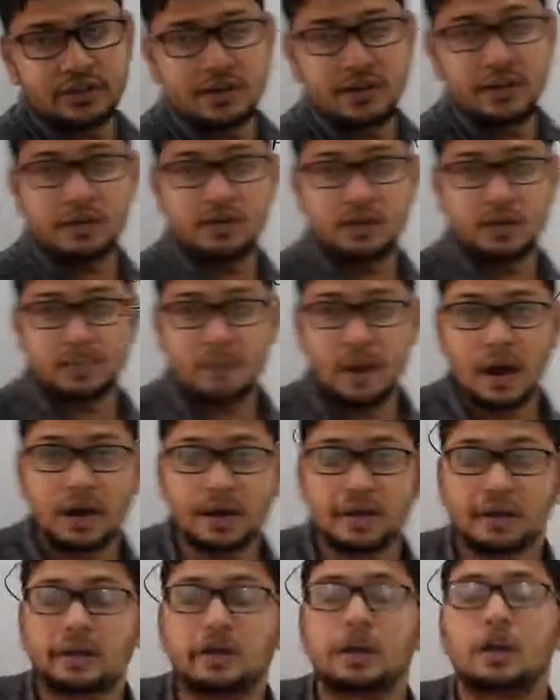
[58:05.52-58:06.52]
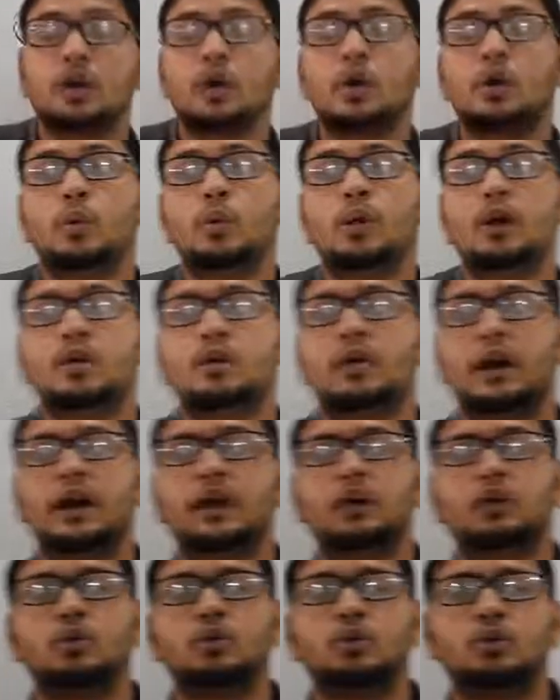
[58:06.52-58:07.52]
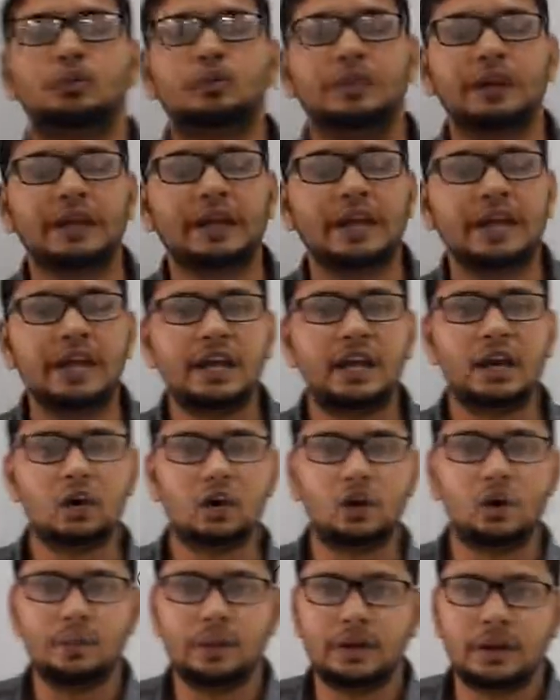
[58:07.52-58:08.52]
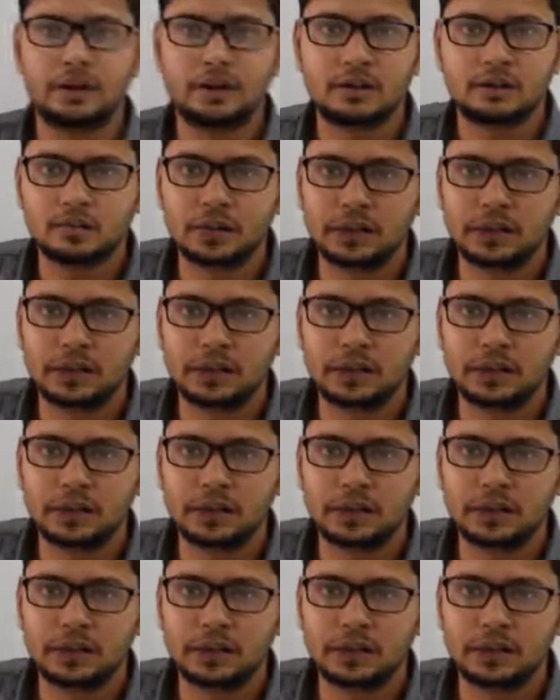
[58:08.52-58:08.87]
India and Japan, will try to bring economic